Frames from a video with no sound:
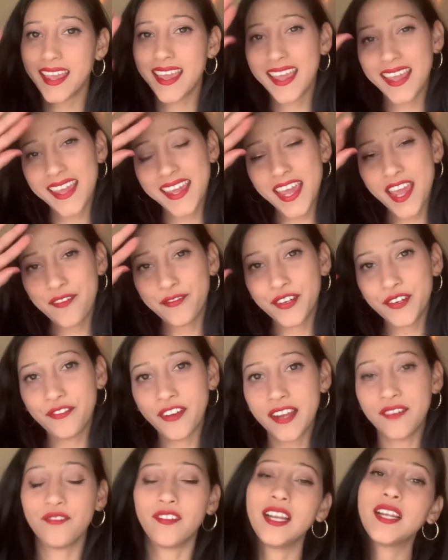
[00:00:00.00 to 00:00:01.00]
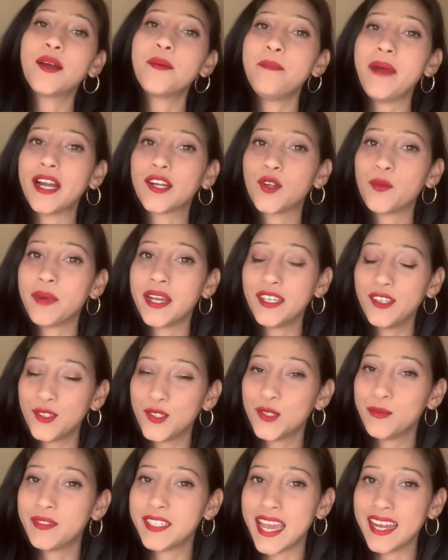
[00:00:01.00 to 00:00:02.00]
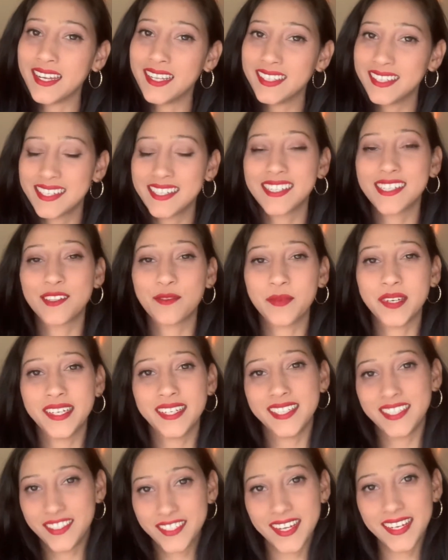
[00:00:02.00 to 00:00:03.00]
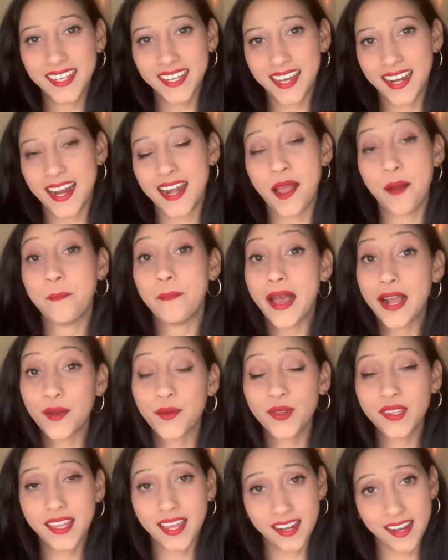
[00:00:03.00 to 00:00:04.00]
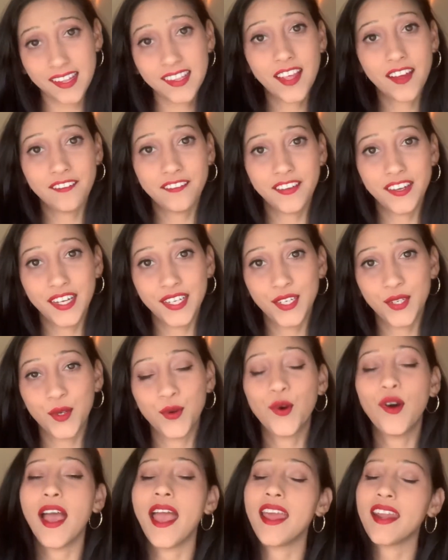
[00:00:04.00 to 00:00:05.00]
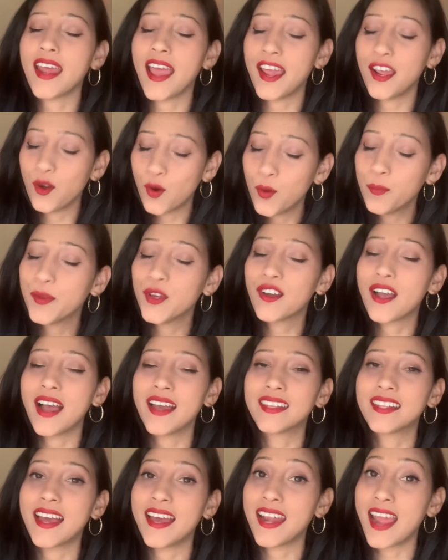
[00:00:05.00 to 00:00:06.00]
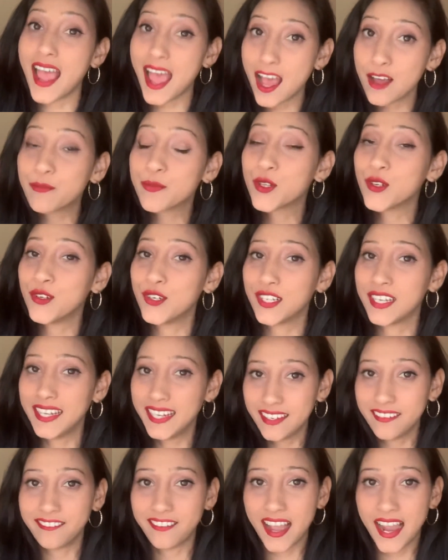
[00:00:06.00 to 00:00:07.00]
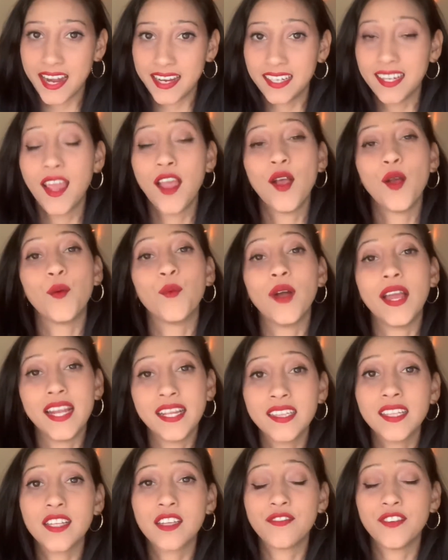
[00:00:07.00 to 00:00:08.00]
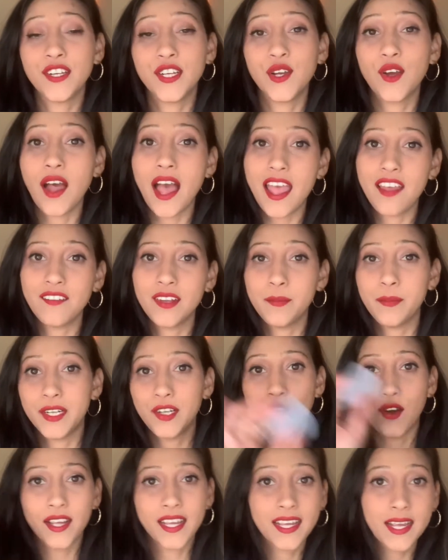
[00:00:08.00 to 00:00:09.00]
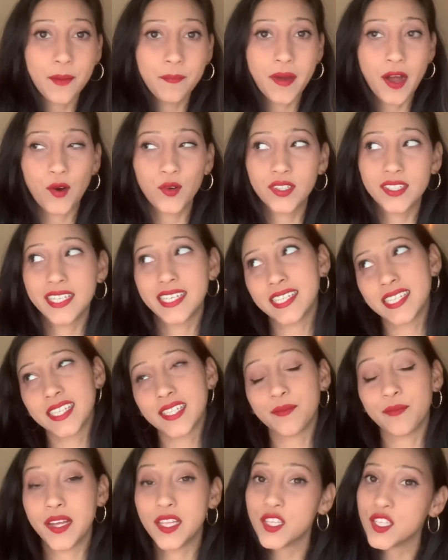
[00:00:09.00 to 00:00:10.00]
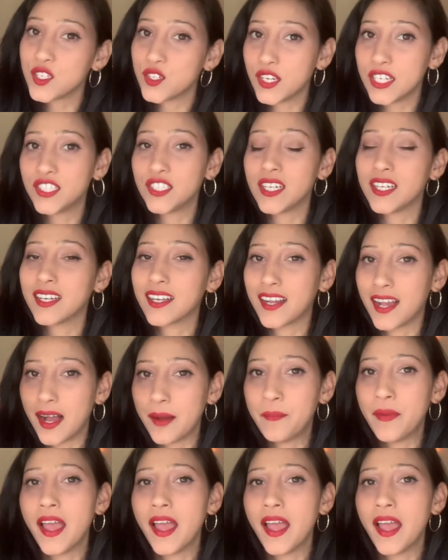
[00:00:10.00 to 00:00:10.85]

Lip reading: Hey everyone, welcome back to my YouTube channel. This is me Nisha here and I'm back with another video and I hope you guys are absolutely fine. Well, in this video I will be talking about this mensuration cup